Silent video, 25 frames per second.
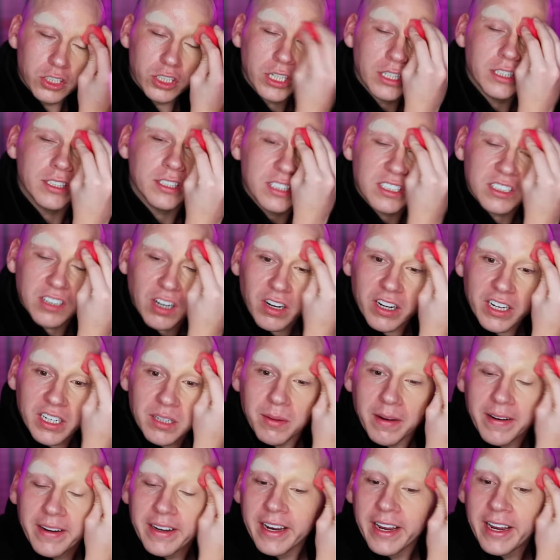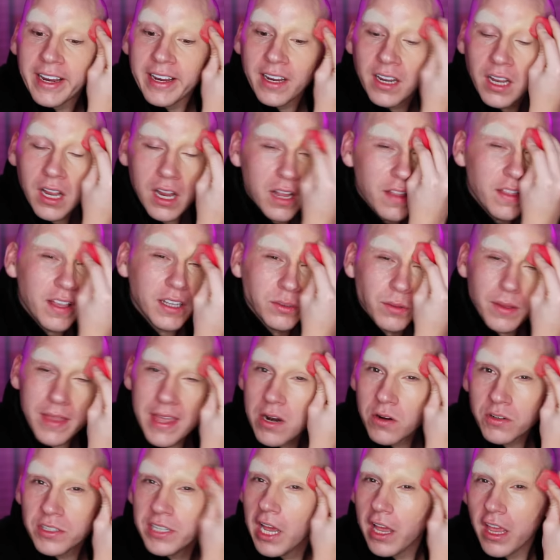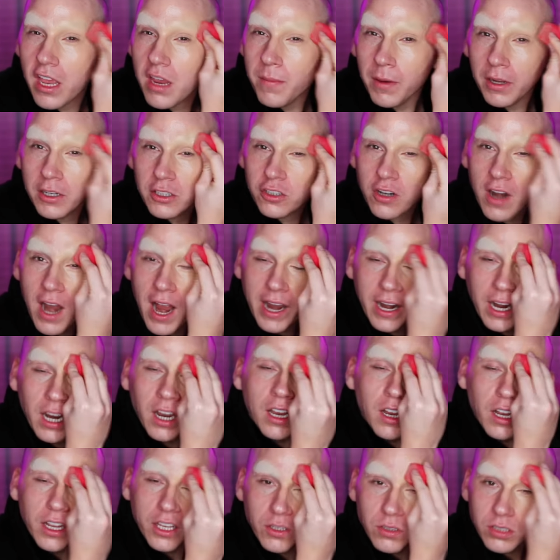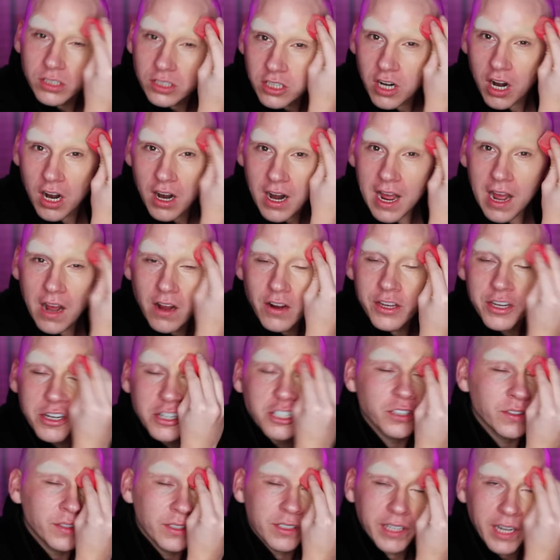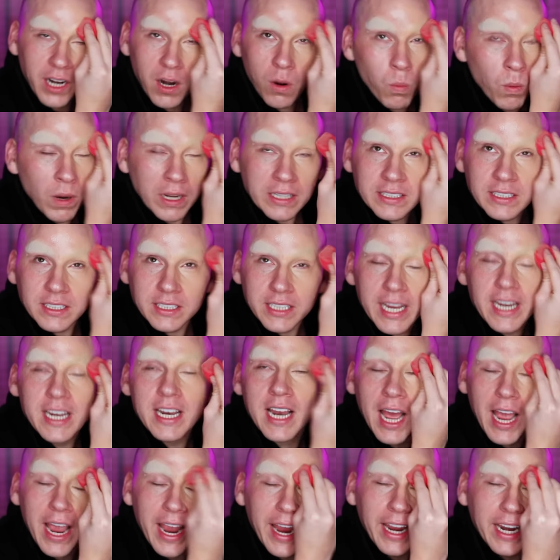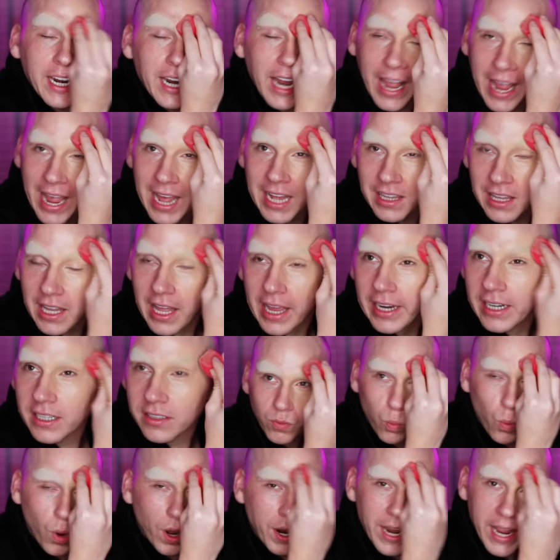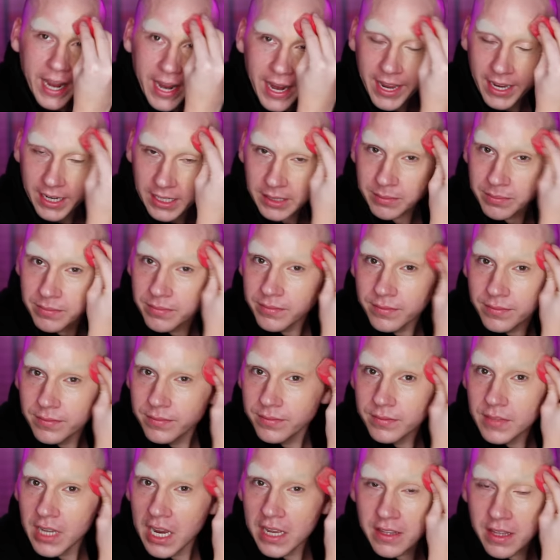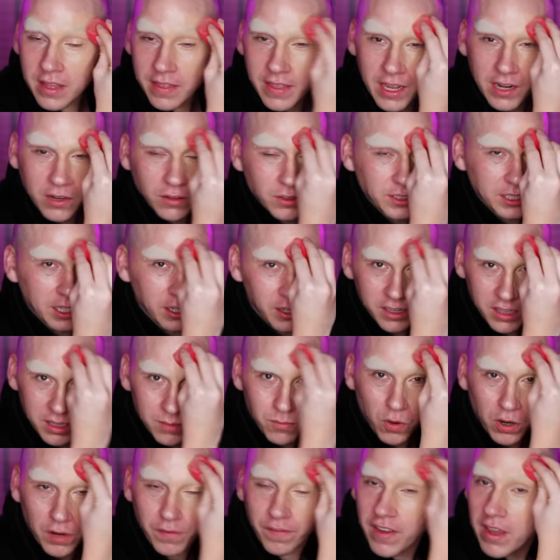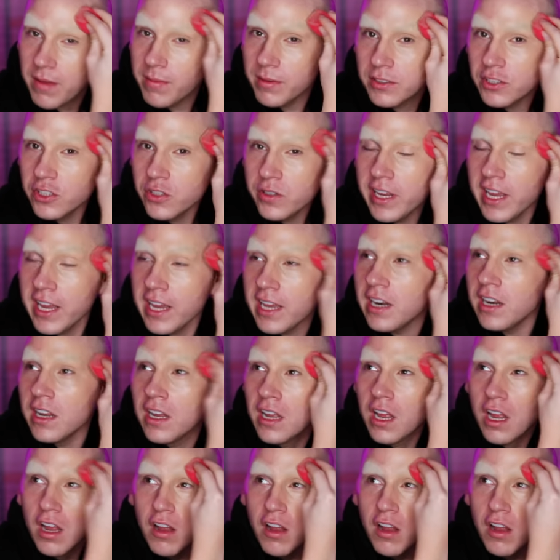just starting my day. That's what they don't tell you about drag. You start out, you're doing like a Wednesday night at like 1 a.m., and then they don't tell you the more famous you get,